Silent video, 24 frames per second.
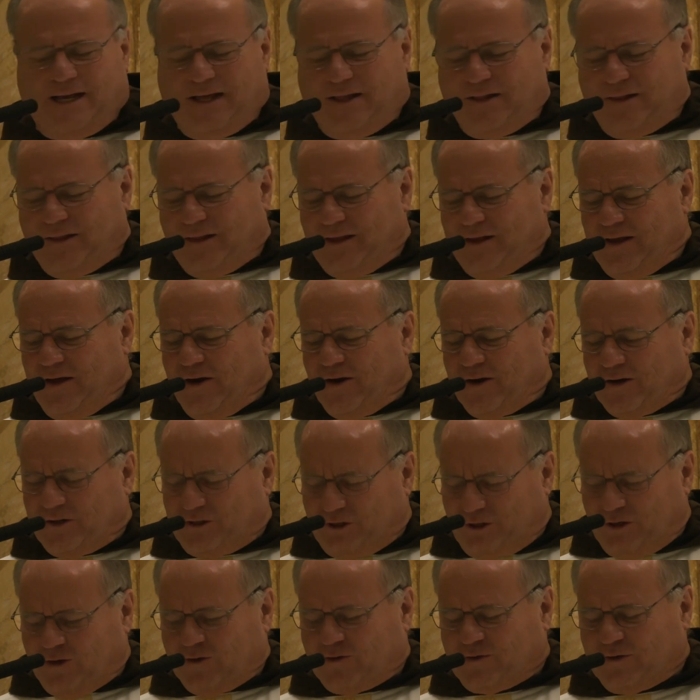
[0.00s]
tell our
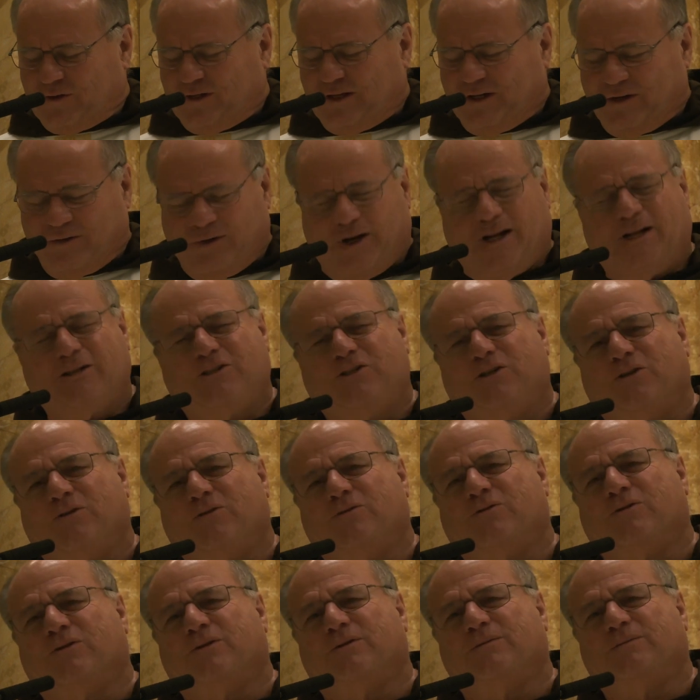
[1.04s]
children and
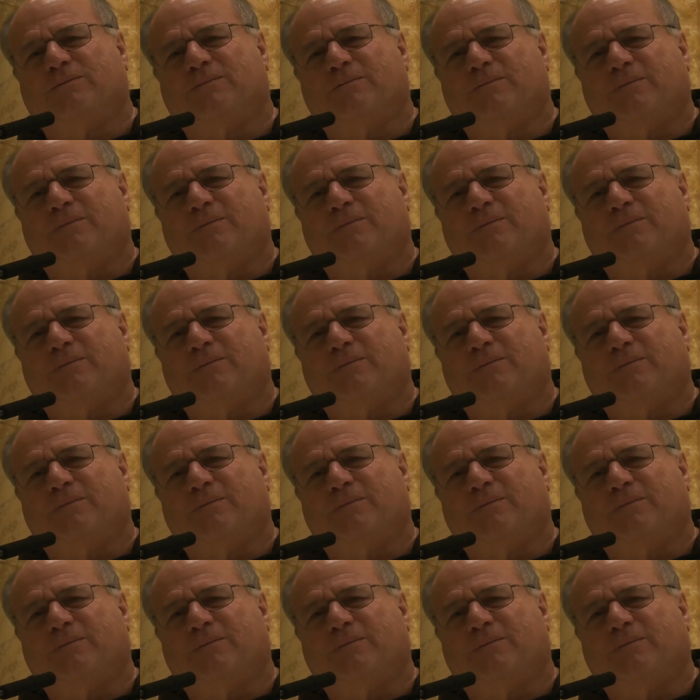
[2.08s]
grandchildren